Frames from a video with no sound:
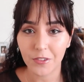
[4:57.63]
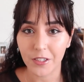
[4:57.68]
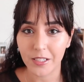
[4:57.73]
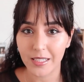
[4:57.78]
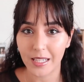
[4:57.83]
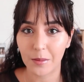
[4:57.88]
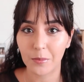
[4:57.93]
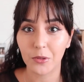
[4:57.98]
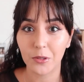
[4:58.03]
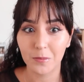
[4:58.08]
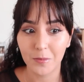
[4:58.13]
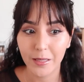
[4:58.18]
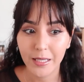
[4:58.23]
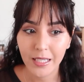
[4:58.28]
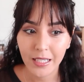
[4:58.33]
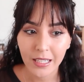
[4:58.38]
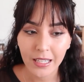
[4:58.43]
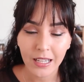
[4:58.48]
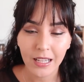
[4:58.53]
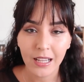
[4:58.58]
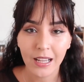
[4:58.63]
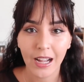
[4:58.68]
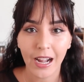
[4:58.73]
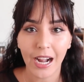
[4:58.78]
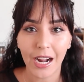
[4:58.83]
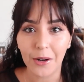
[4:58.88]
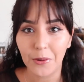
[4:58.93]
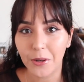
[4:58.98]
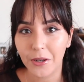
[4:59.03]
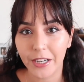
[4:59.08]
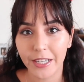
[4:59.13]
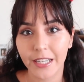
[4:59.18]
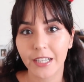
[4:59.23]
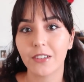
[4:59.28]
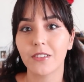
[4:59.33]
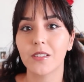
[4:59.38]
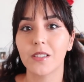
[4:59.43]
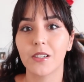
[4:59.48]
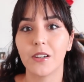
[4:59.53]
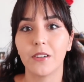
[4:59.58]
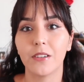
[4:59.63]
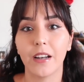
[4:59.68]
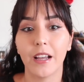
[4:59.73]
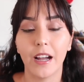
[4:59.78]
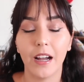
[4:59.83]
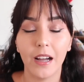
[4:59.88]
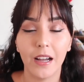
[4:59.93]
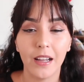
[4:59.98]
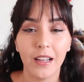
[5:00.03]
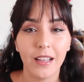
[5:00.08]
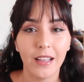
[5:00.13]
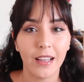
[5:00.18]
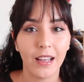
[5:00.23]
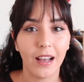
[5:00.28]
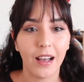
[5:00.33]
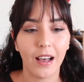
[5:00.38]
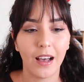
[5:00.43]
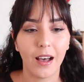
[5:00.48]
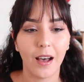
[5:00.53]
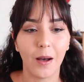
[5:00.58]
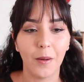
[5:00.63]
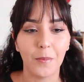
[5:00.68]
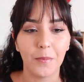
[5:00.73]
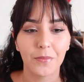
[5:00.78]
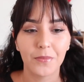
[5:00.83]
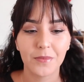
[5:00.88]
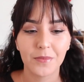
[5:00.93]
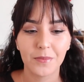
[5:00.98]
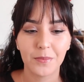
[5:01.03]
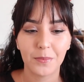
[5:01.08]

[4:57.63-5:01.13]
For example, me, I work in Arizona, um,